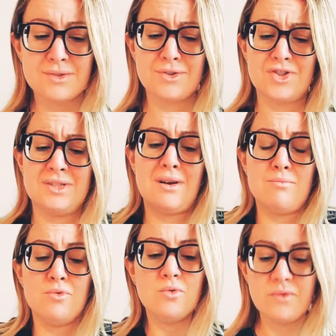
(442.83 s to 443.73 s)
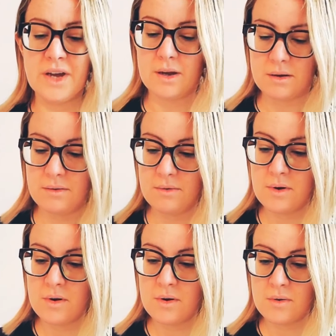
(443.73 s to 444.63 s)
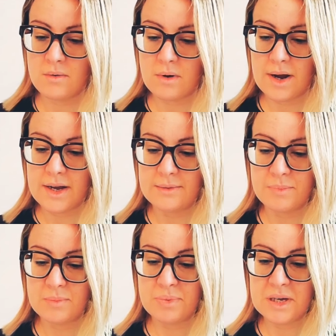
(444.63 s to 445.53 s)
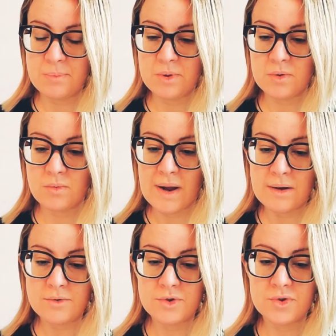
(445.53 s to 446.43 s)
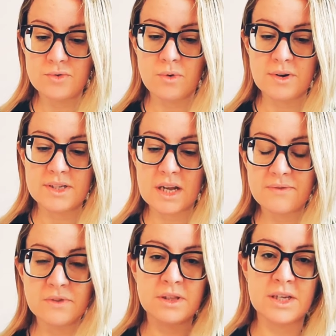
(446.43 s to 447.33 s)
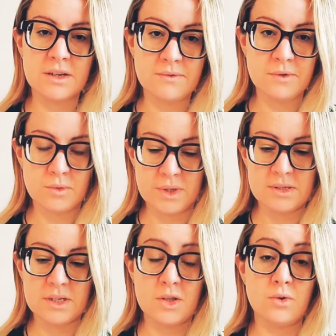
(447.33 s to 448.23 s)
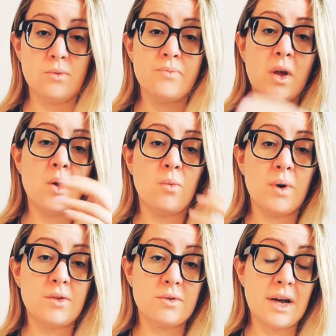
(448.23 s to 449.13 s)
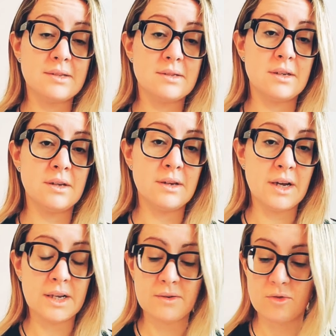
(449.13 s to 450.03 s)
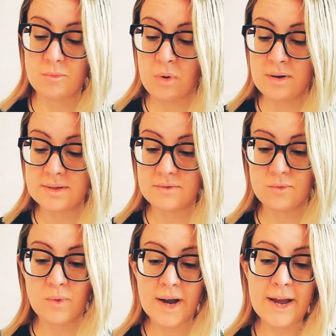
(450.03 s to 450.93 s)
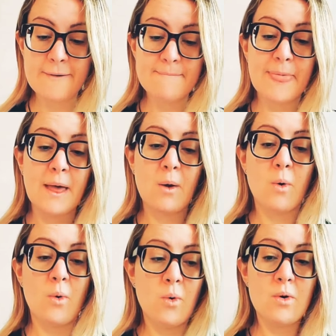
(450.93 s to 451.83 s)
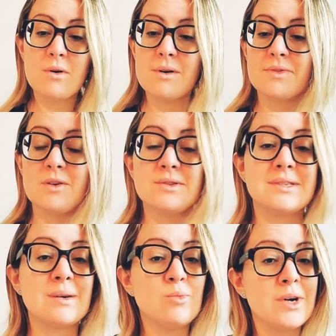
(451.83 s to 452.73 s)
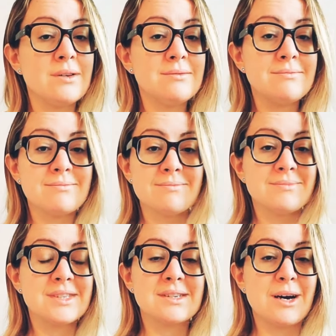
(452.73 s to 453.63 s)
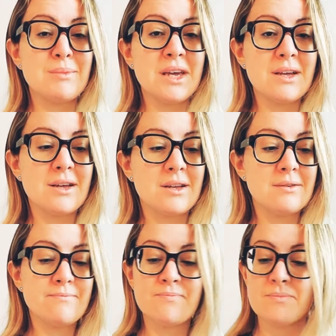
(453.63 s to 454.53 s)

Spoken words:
are just not moving, right? But people around you are definitely influencing you, whether that's in a negative or positive way, or there's someone that's coming in,